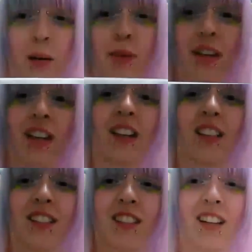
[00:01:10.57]

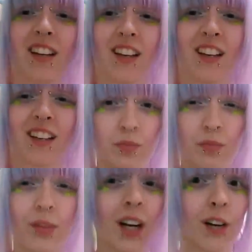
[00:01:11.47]
Japanese. Like,
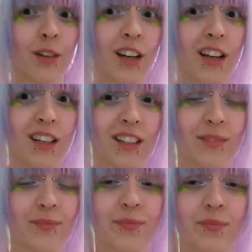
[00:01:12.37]
I really like it.